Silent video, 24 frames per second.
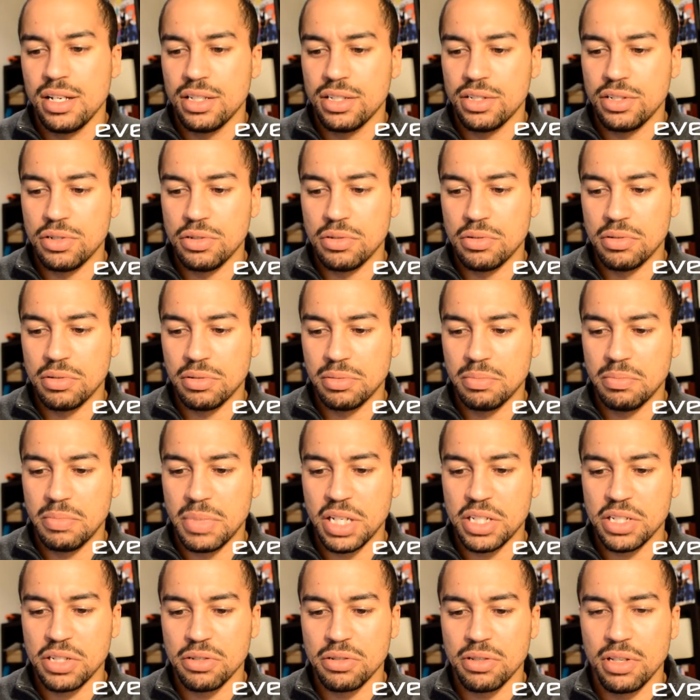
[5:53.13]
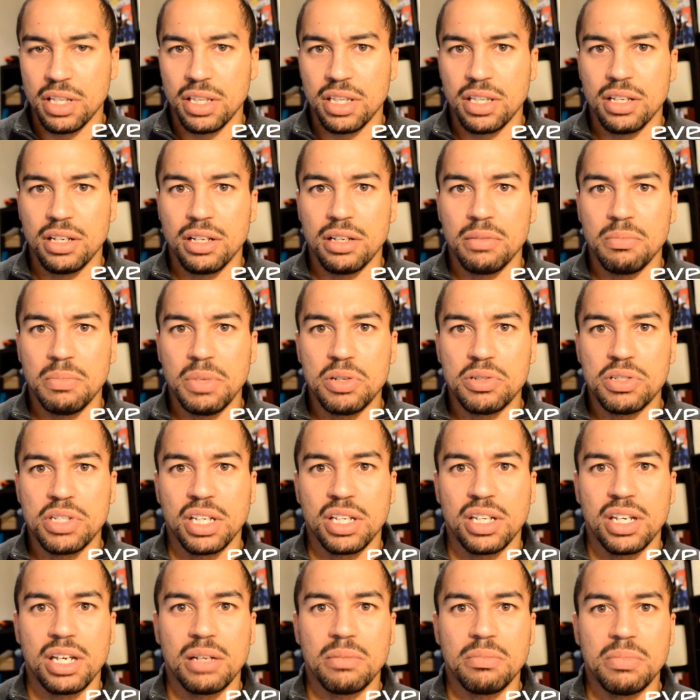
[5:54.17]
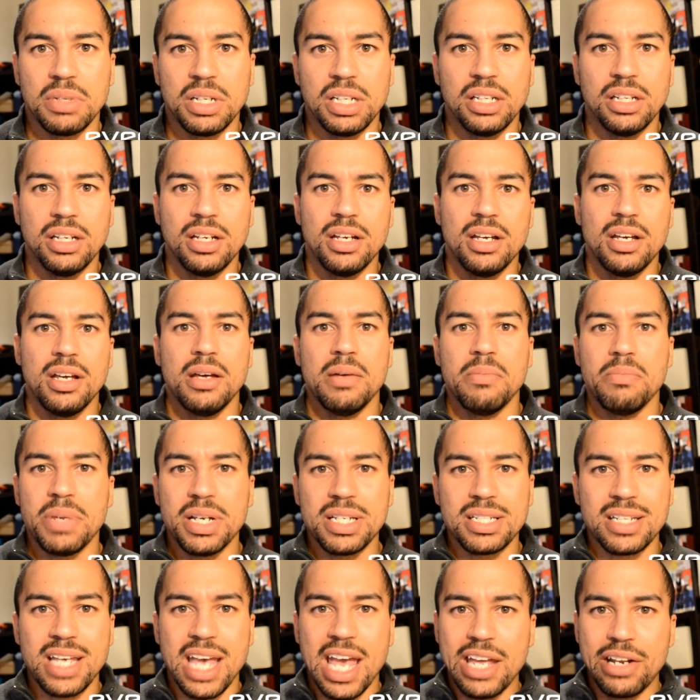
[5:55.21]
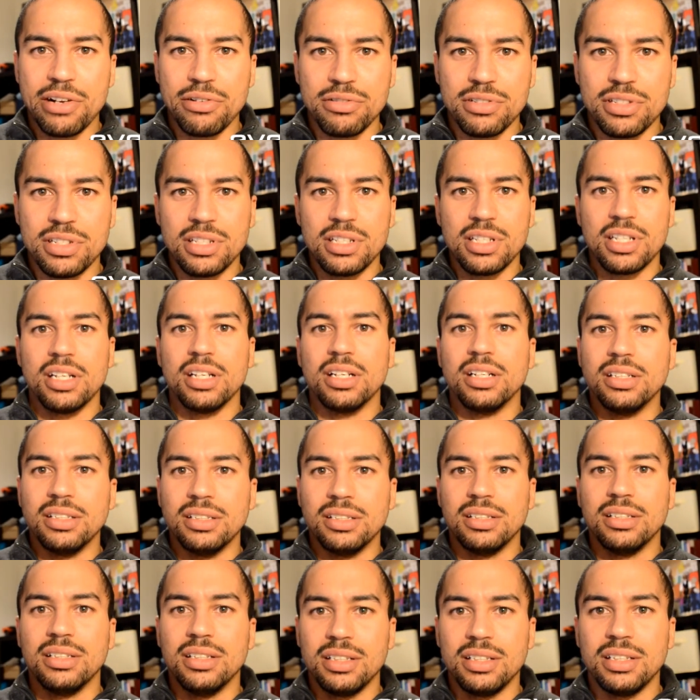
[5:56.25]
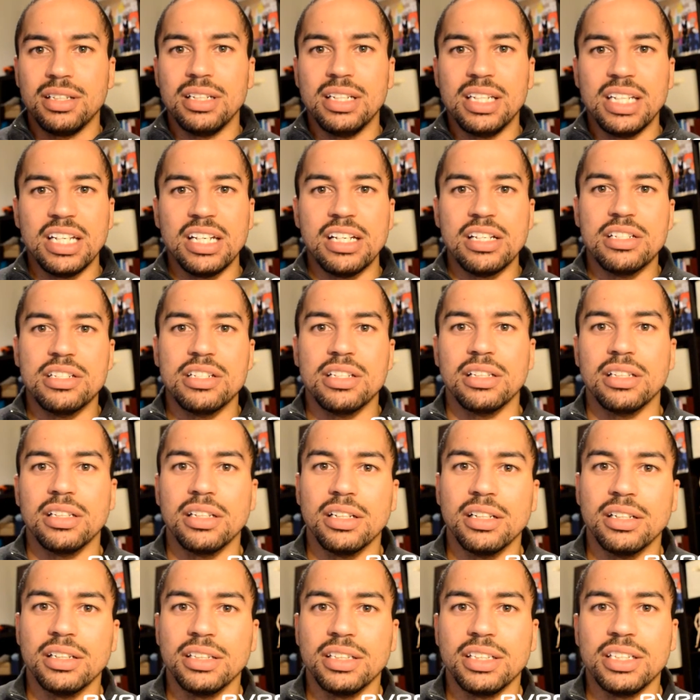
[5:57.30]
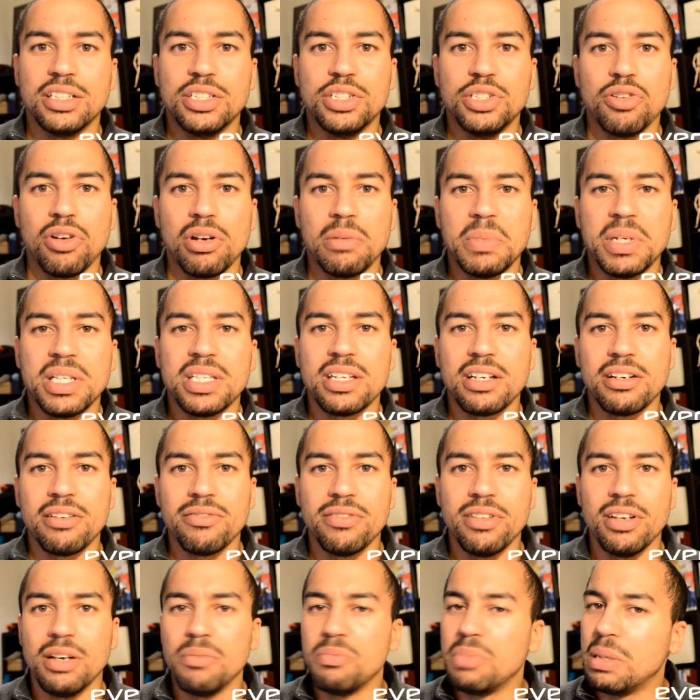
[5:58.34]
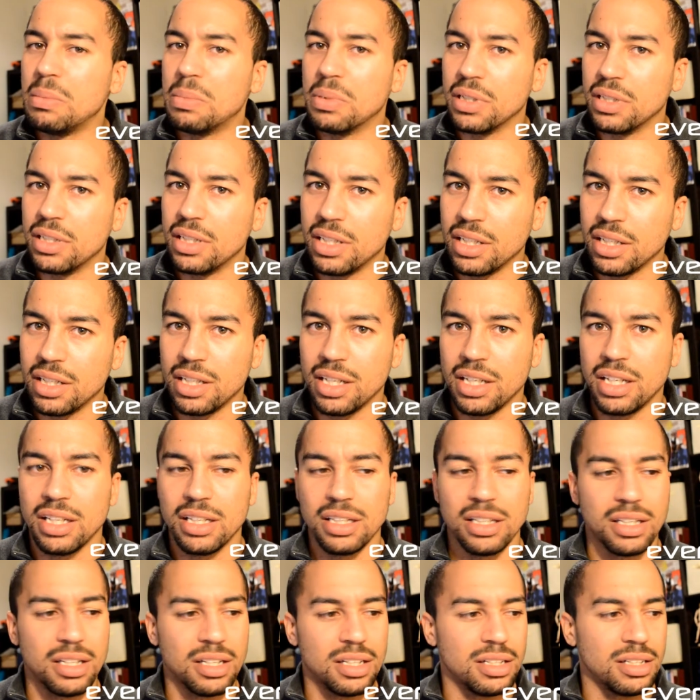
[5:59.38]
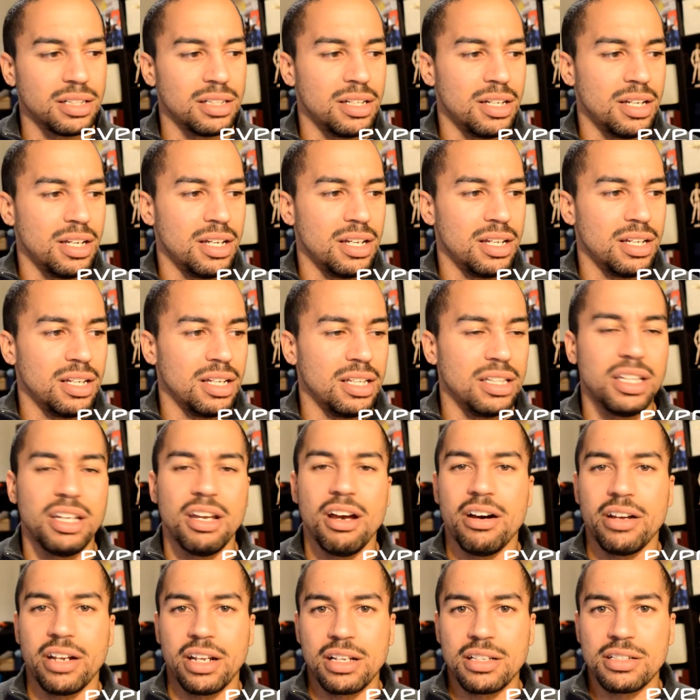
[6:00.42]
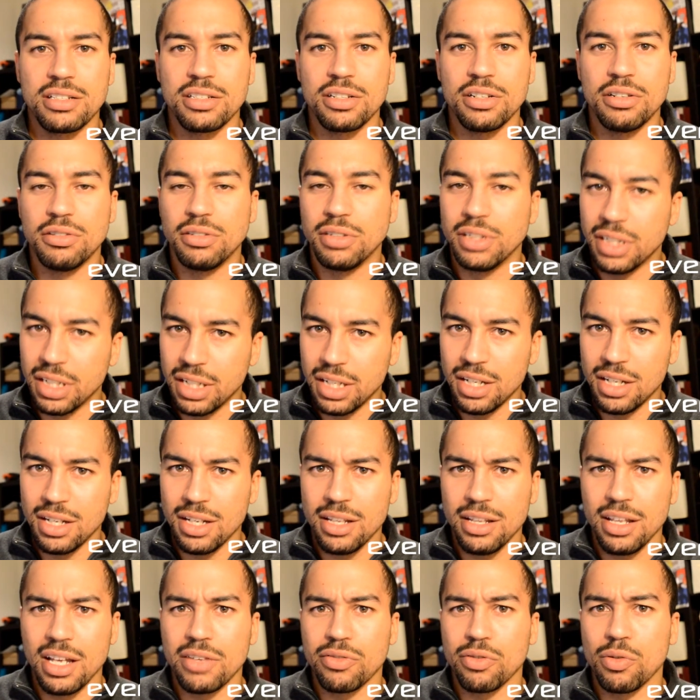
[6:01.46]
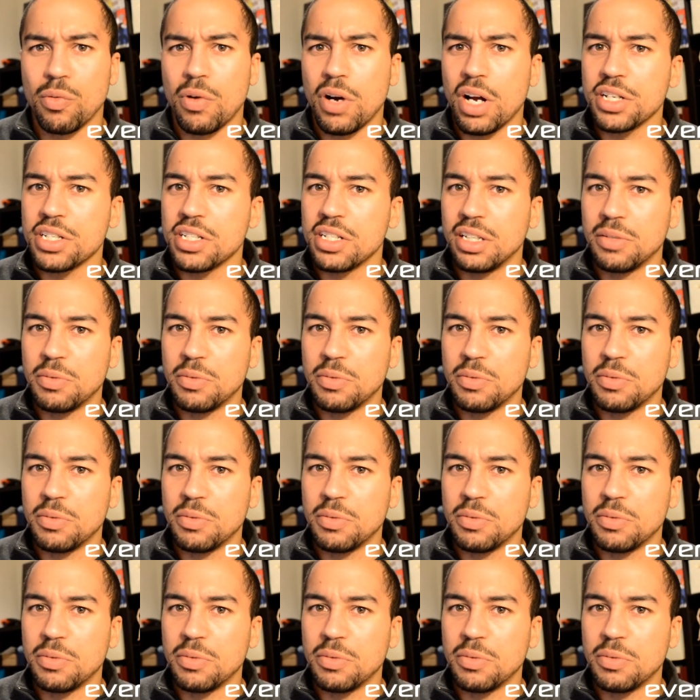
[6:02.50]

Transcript: to make sure that the music can be best catered to the, the needs and the enjoyment of the people in the in the audience. So thanks for watching.